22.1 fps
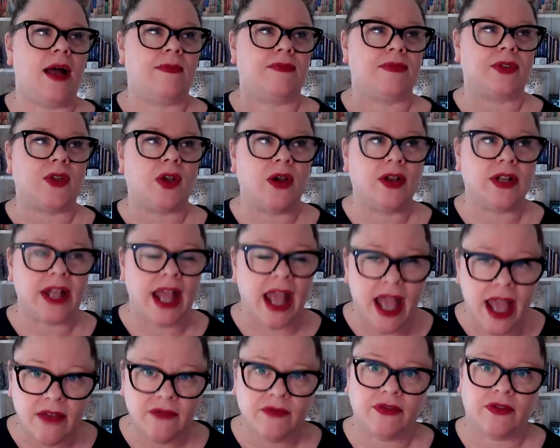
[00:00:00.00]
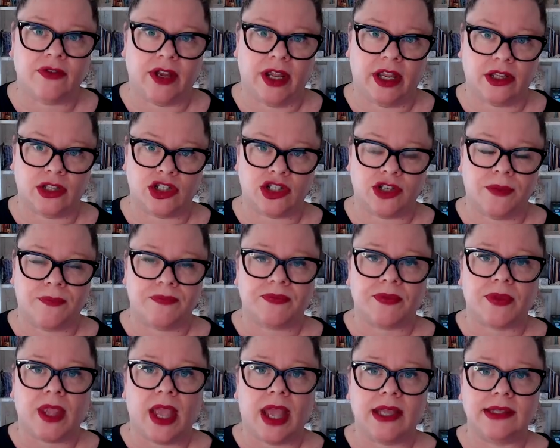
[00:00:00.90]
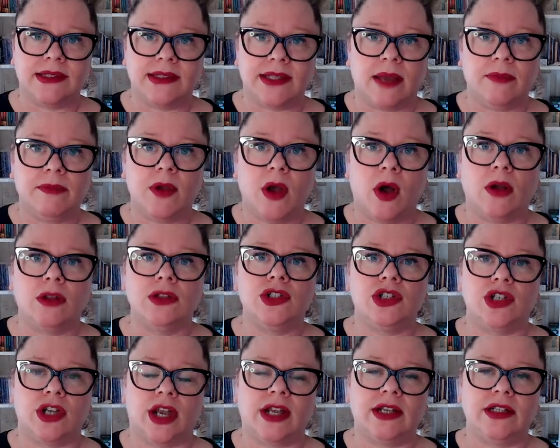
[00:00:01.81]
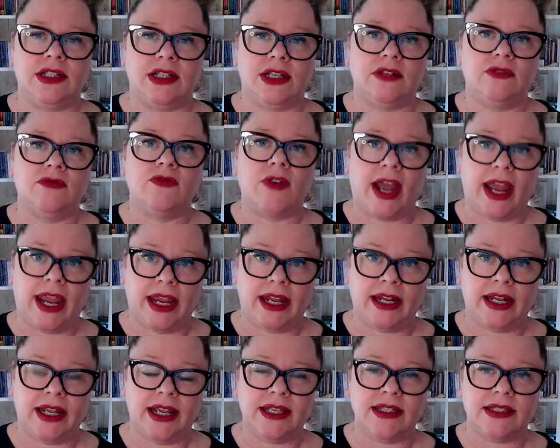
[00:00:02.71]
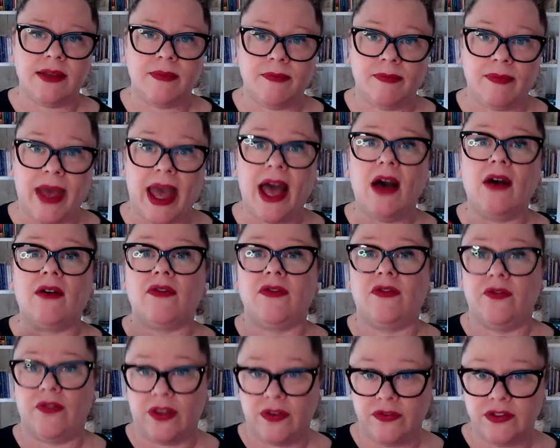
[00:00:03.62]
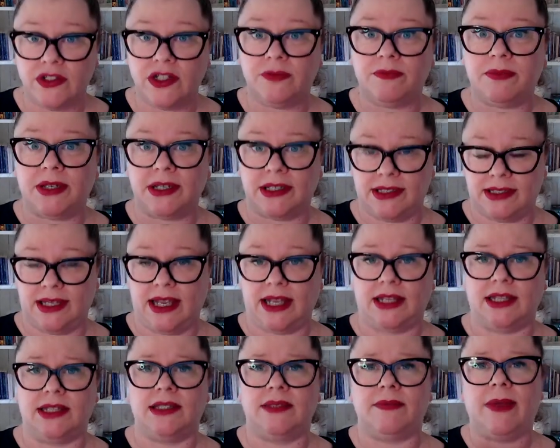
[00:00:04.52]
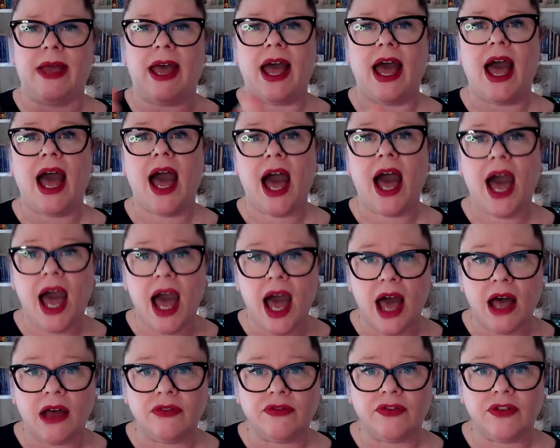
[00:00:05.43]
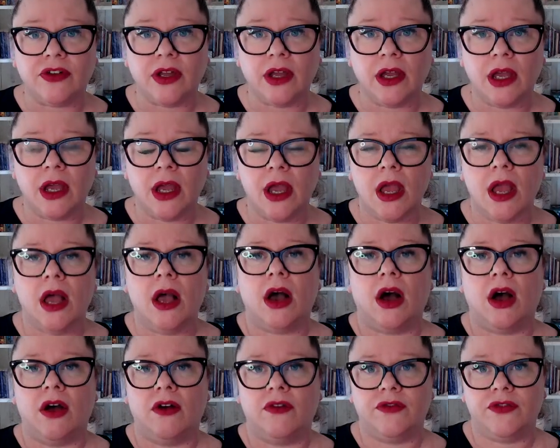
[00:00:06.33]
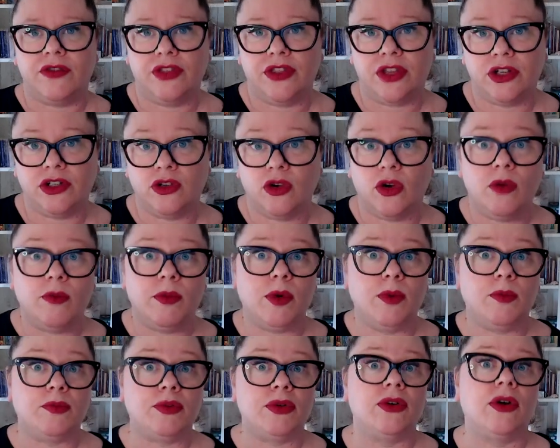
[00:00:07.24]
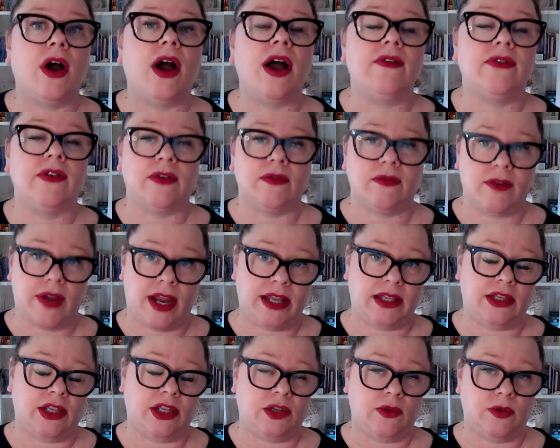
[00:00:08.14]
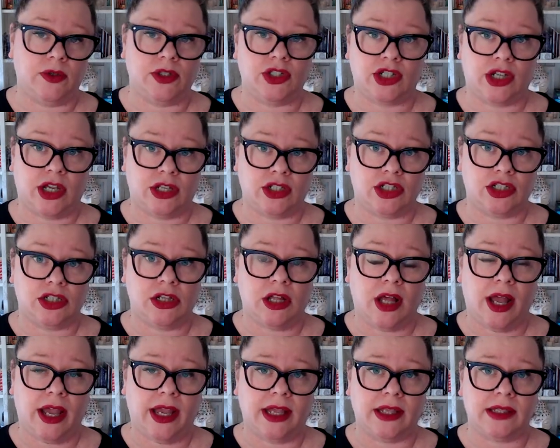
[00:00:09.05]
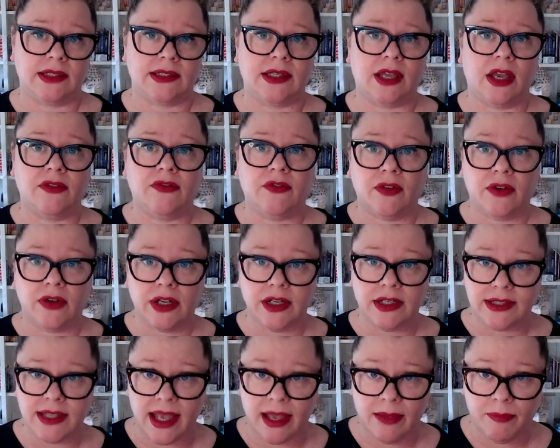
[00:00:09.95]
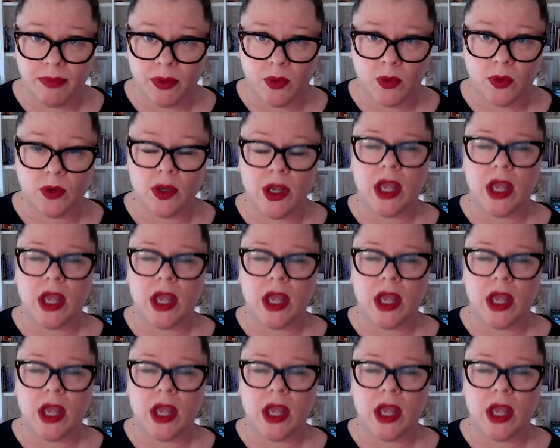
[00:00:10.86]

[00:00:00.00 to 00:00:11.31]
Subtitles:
on average, a subcontracting rate is about 50%. It's about half of the normal private rate that you would charge a client. So for example,